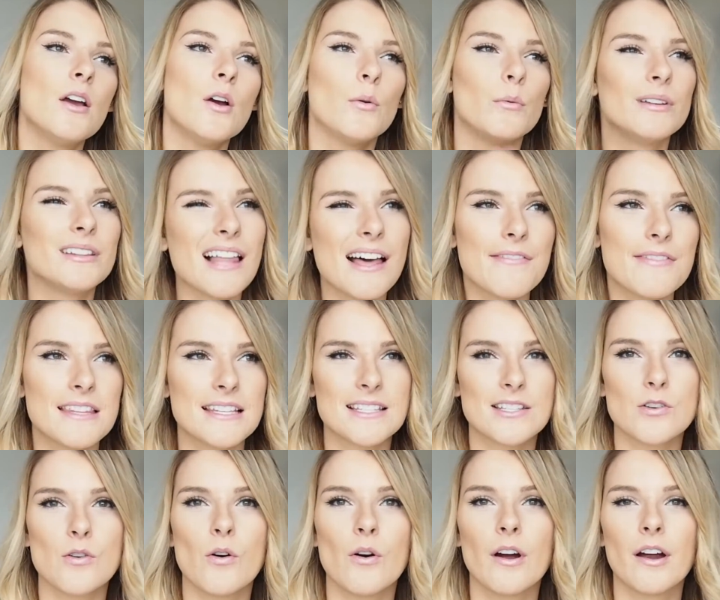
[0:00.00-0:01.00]
we left the
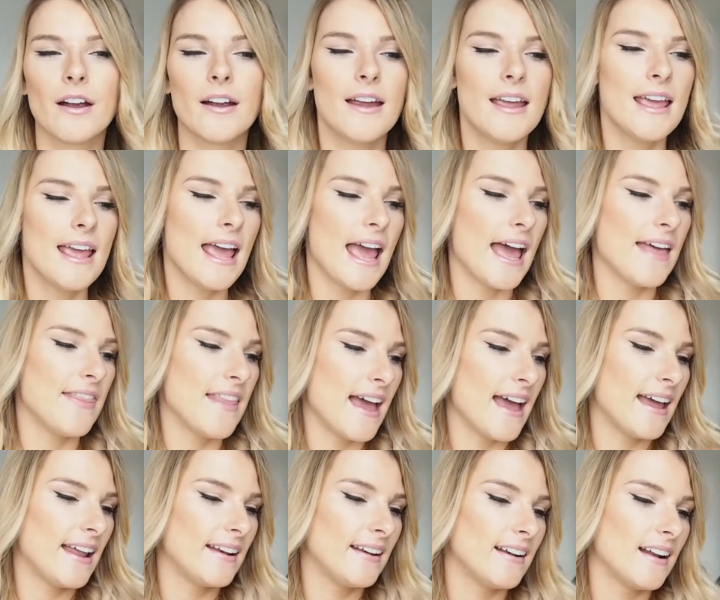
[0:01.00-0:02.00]
store, and
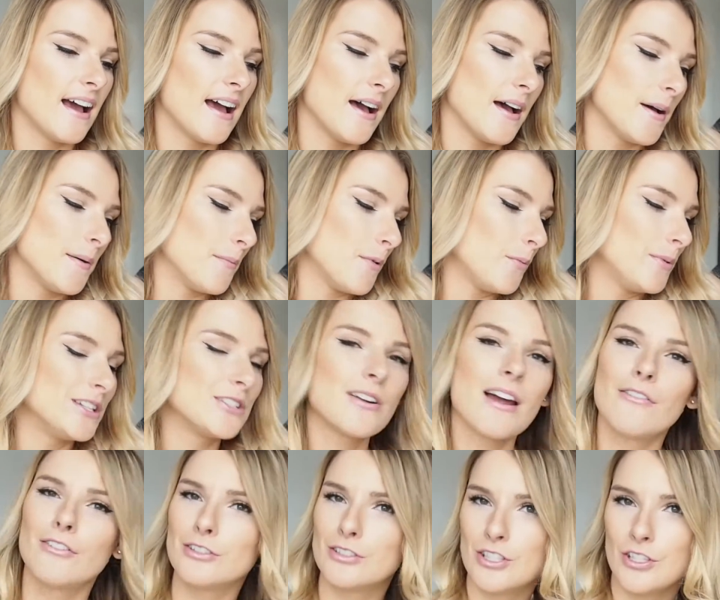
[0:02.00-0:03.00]
then we
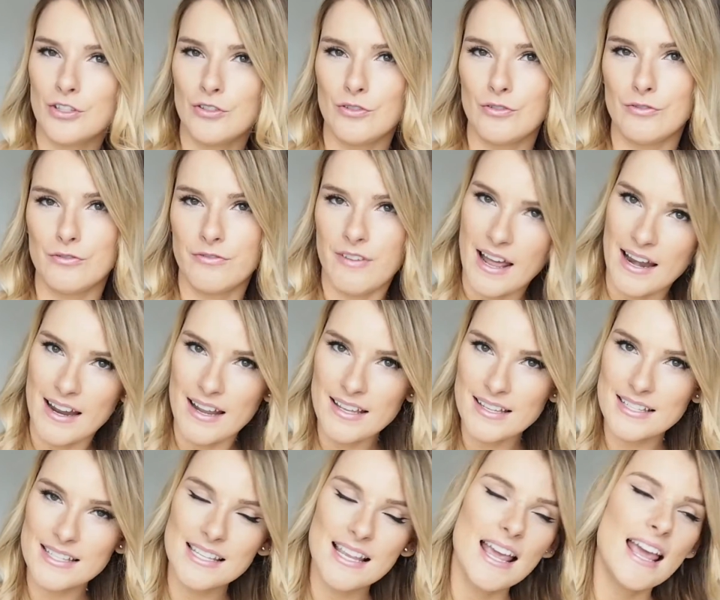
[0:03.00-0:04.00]
traveled to
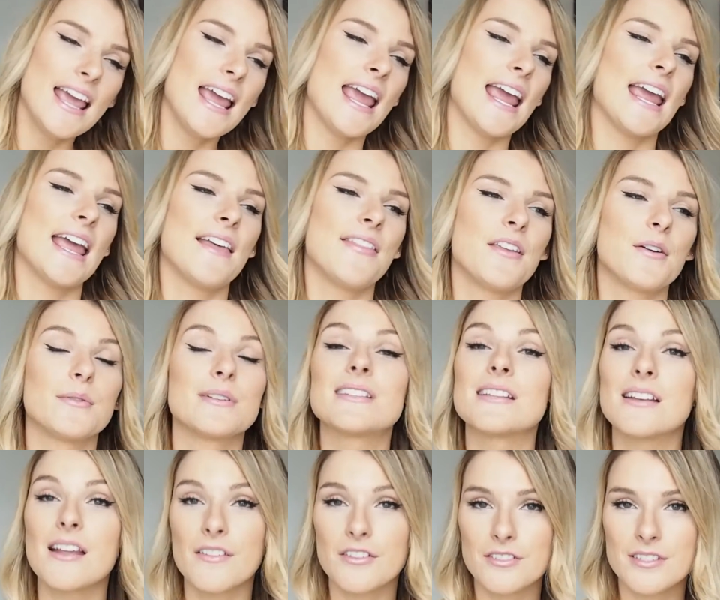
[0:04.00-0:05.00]
Venice, and there was
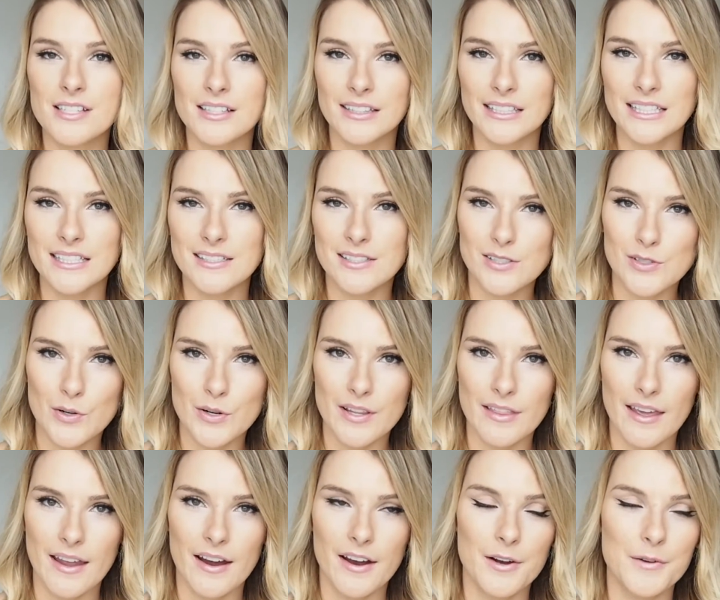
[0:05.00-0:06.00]
another Celine store
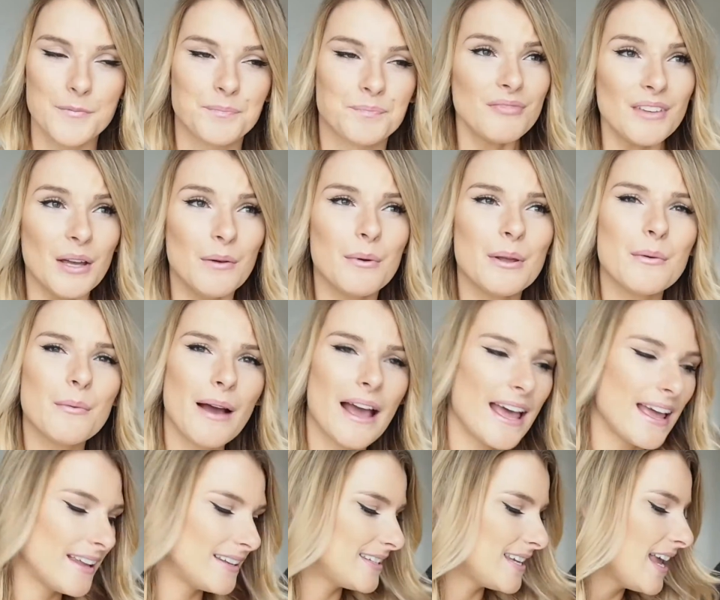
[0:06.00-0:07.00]
there, and we
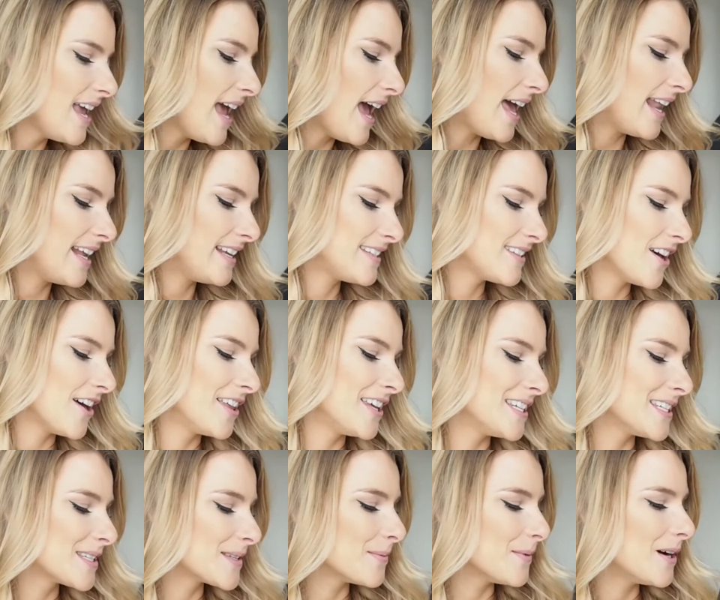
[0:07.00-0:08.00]
went and I saw
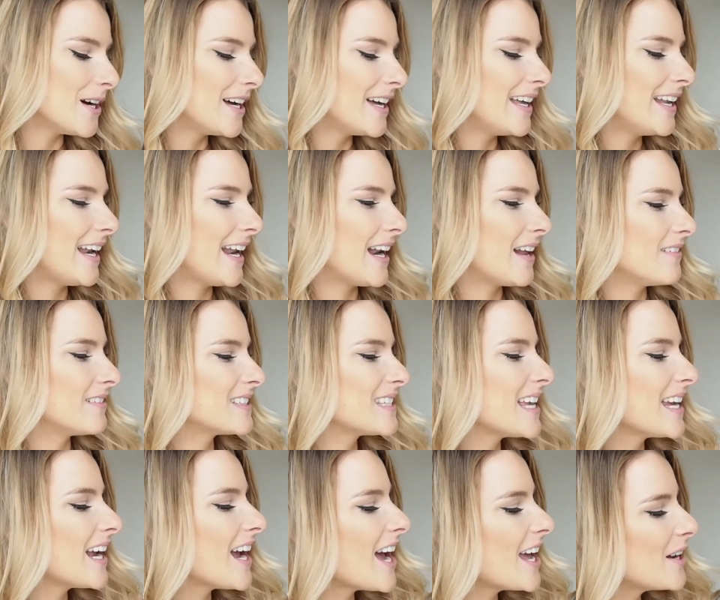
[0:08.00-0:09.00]
this one and I was
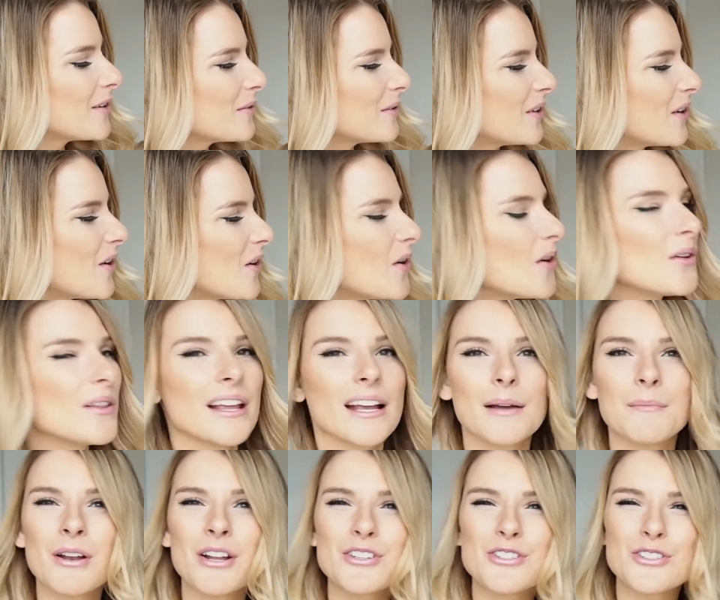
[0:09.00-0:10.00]
like, I don't know, like
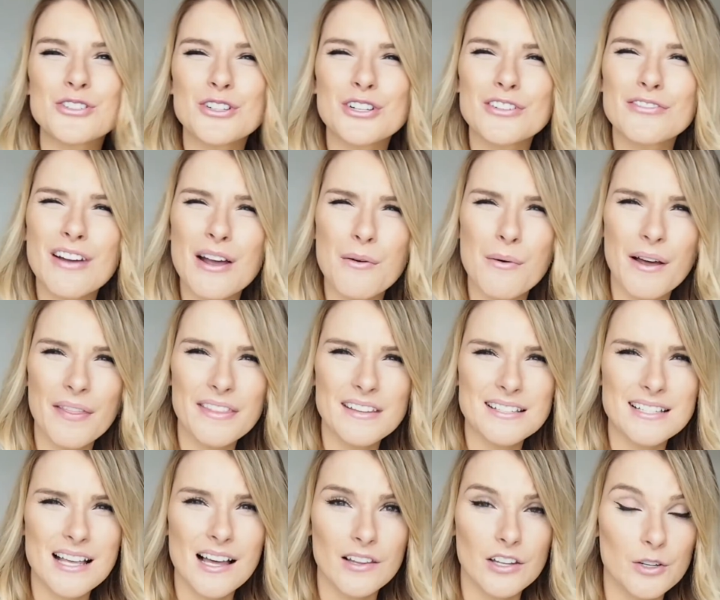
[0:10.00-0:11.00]
I'm not sure if I want
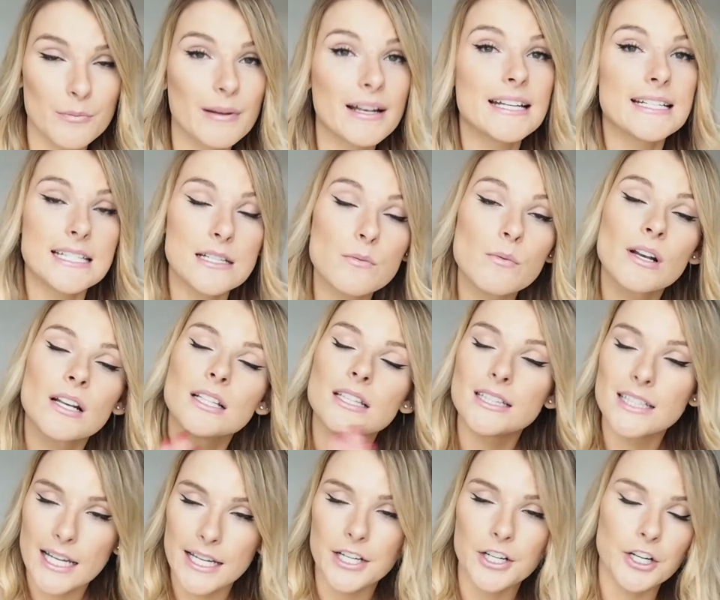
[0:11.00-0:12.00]
this color, but I did want a
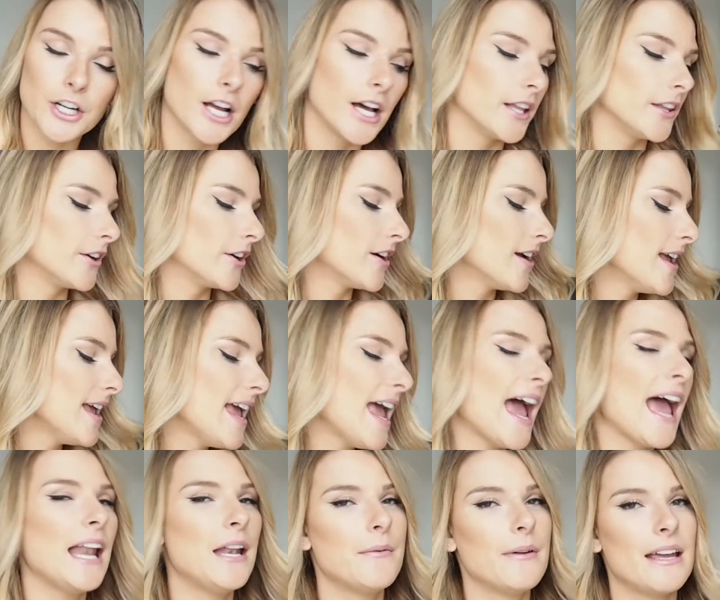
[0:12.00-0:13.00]
lighter color.
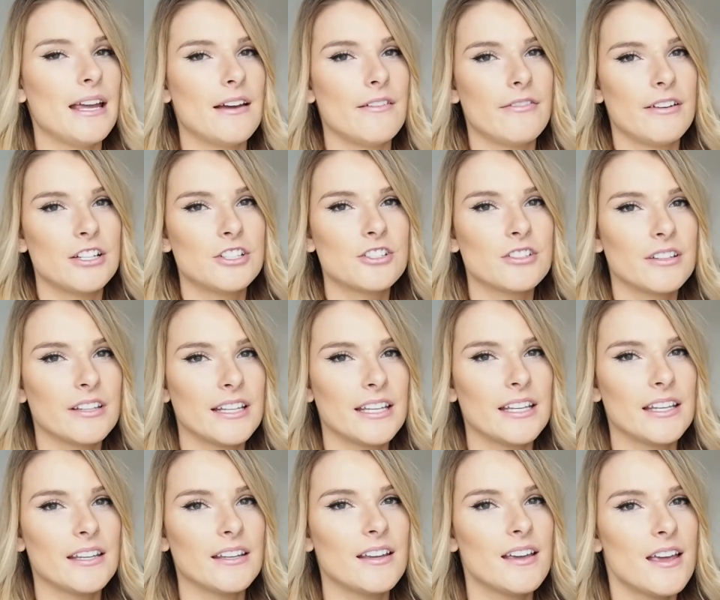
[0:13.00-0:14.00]
Anyway, I
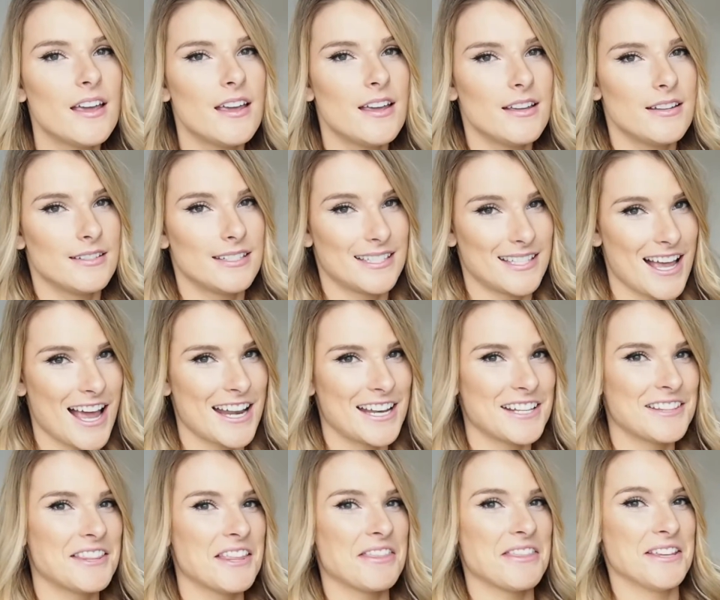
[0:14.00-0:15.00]
eventually
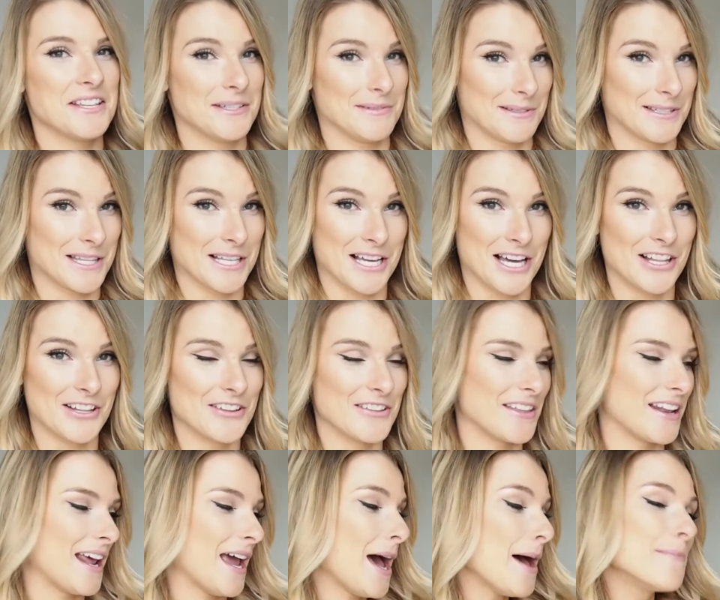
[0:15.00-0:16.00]
decided that this was the color
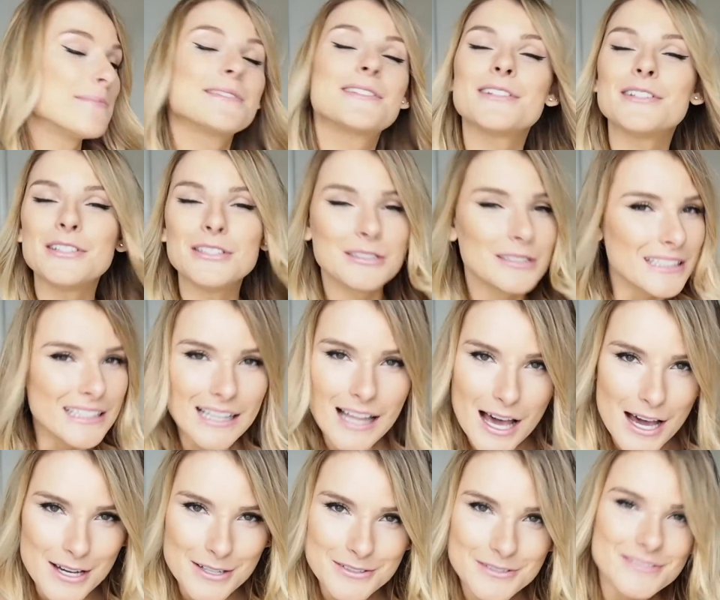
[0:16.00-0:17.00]
that I absolutely
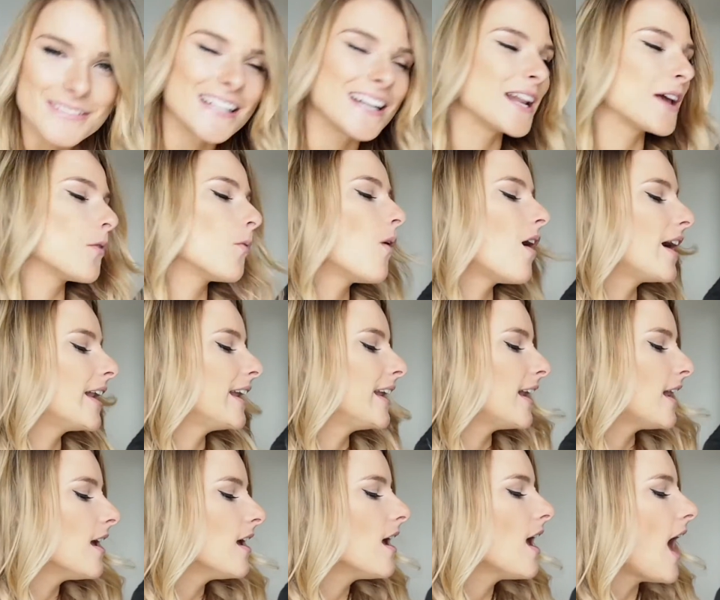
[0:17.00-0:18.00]
loved and I
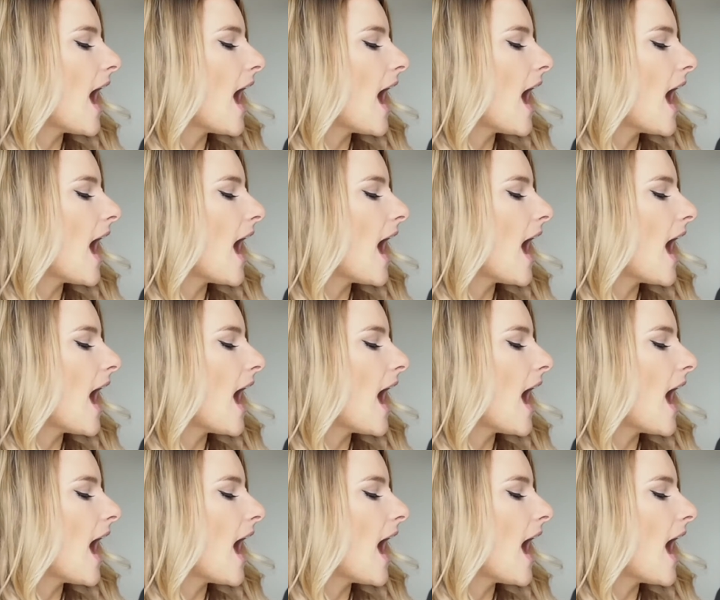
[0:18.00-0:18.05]
wanted.